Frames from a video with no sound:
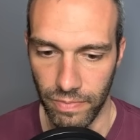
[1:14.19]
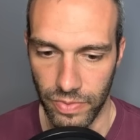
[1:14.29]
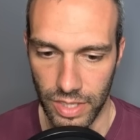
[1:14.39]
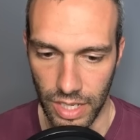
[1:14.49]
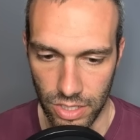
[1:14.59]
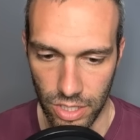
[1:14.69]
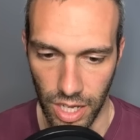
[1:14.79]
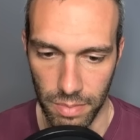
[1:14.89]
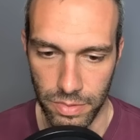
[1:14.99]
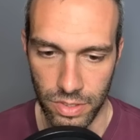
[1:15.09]

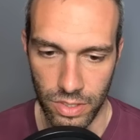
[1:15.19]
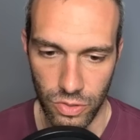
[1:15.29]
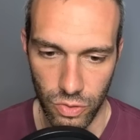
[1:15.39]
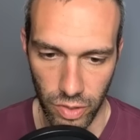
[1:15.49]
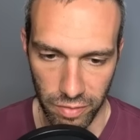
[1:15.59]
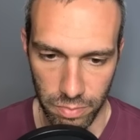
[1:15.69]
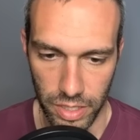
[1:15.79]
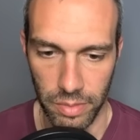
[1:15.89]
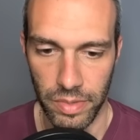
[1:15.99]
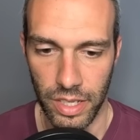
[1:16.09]
Dustclops,
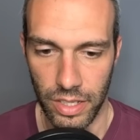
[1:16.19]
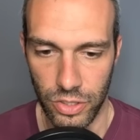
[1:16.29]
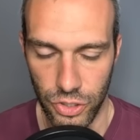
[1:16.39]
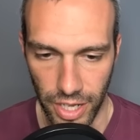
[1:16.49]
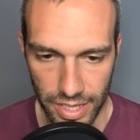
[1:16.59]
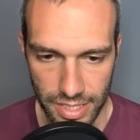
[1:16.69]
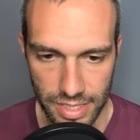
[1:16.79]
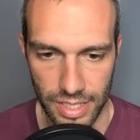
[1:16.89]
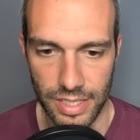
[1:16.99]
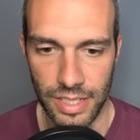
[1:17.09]
Driftblim,
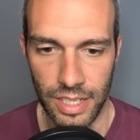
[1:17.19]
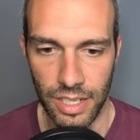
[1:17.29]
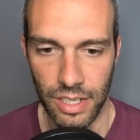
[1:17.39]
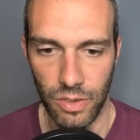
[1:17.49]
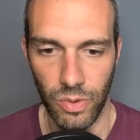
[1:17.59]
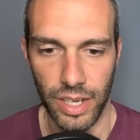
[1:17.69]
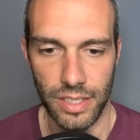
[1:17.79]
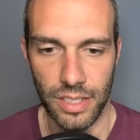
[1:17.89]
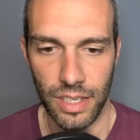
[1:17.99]
Jellicent, right?